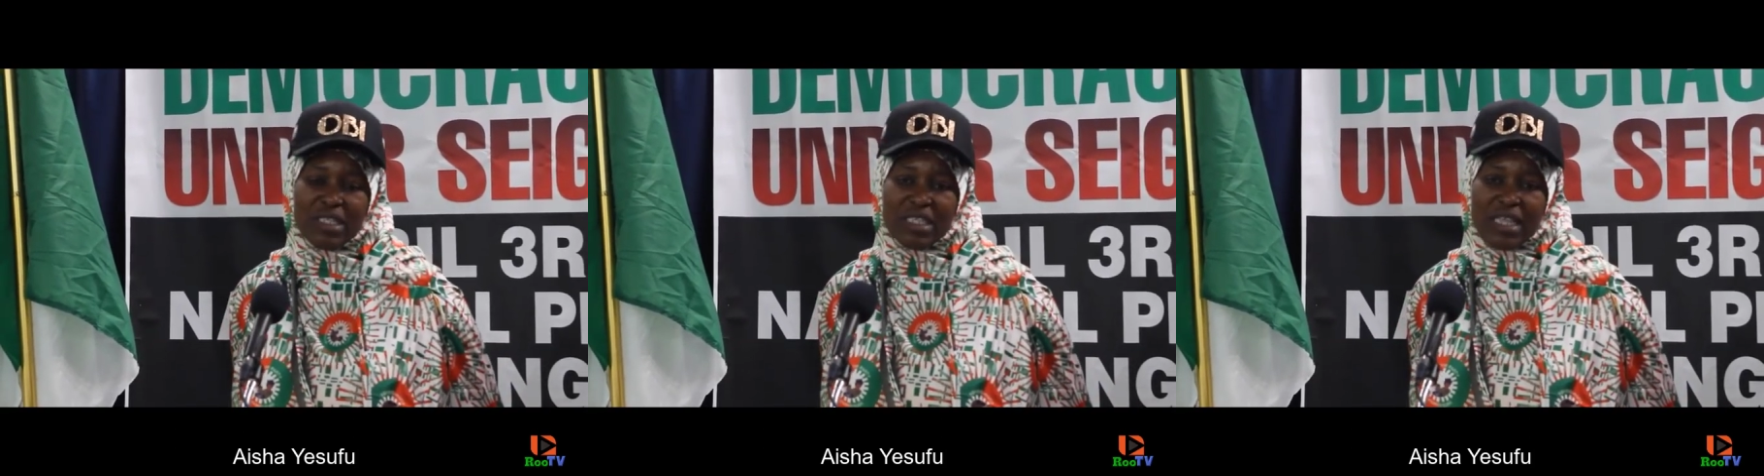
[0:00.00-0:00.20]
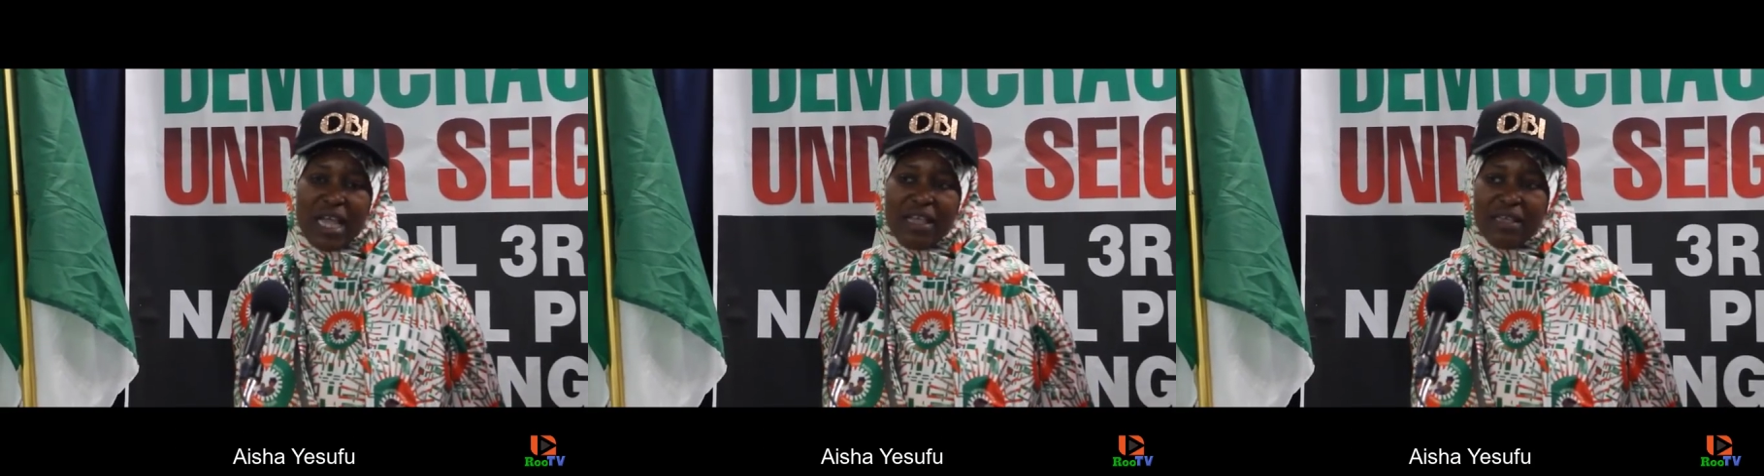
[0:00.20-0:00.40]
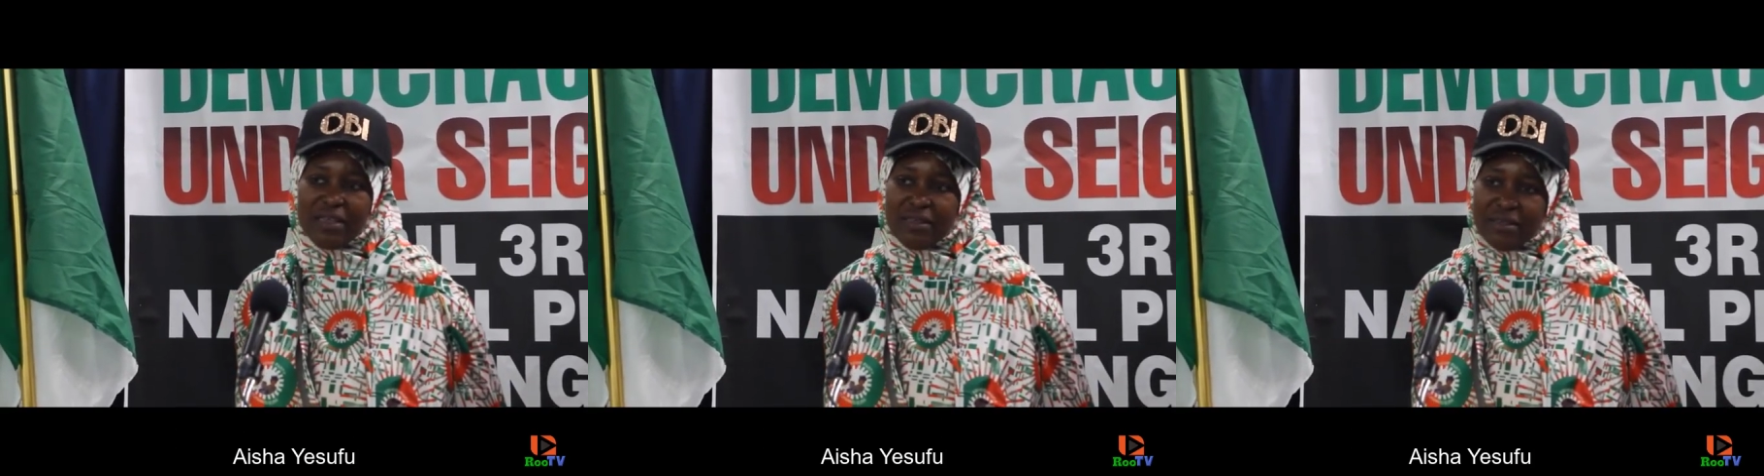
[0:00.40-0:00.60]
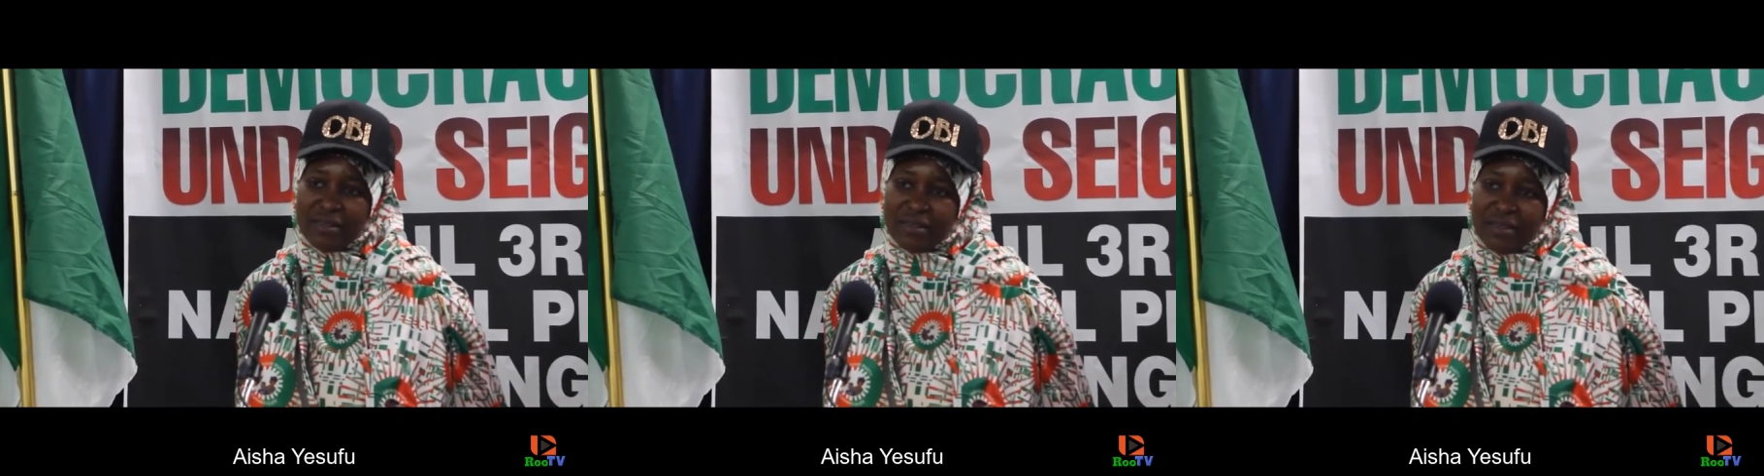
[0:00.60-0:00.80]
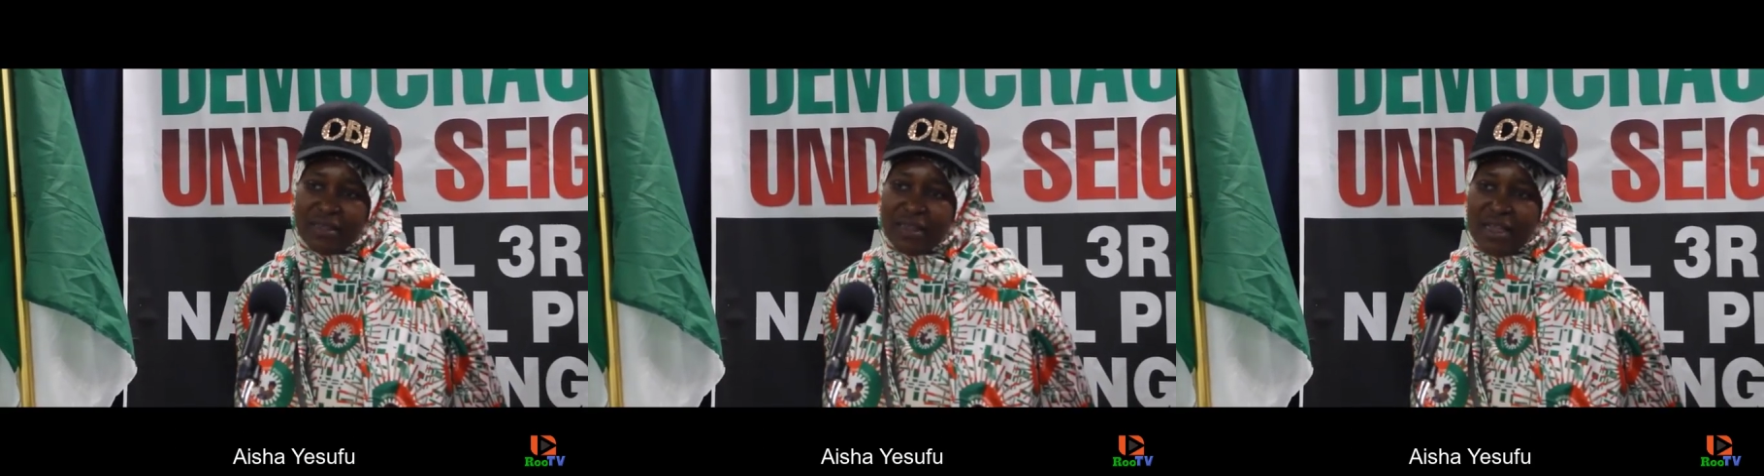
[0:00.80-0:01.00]
today
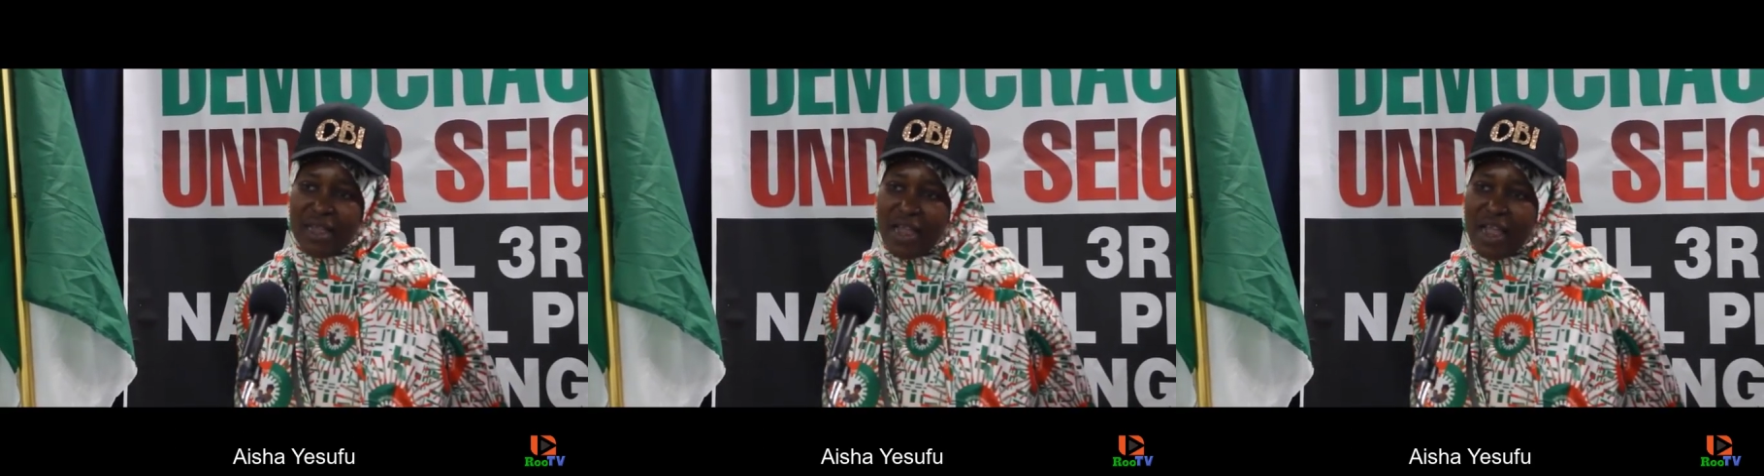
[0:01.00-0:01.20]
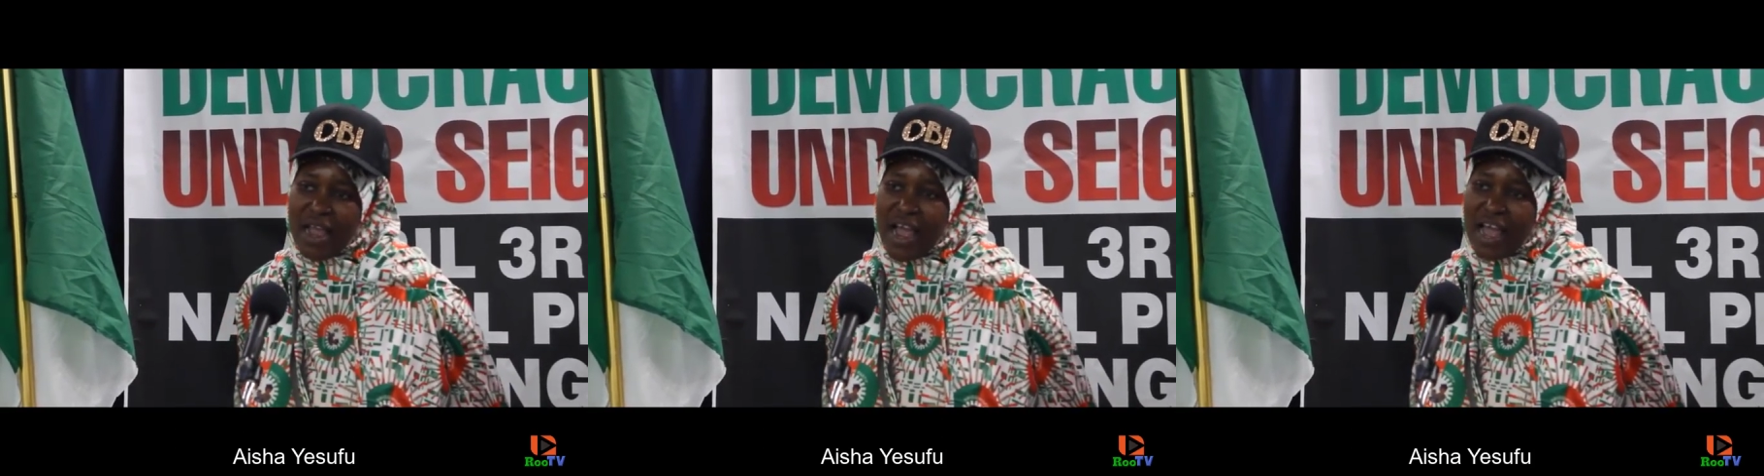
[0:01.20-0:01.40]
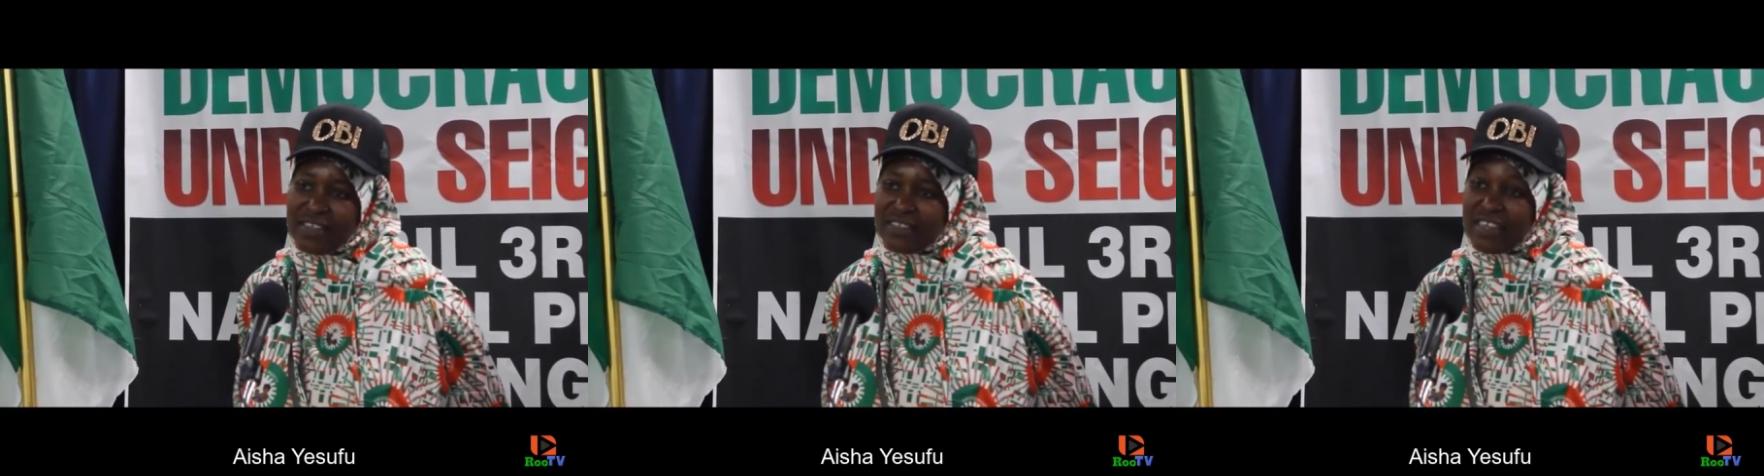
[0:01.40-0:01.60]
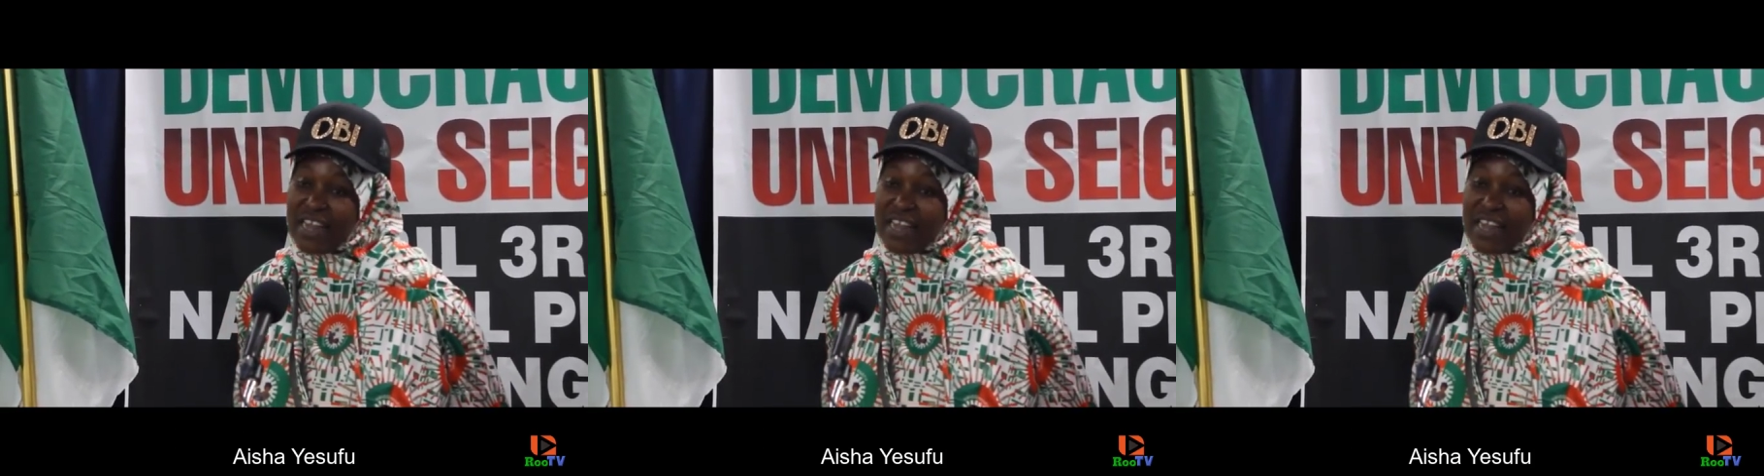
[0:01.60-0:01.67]
as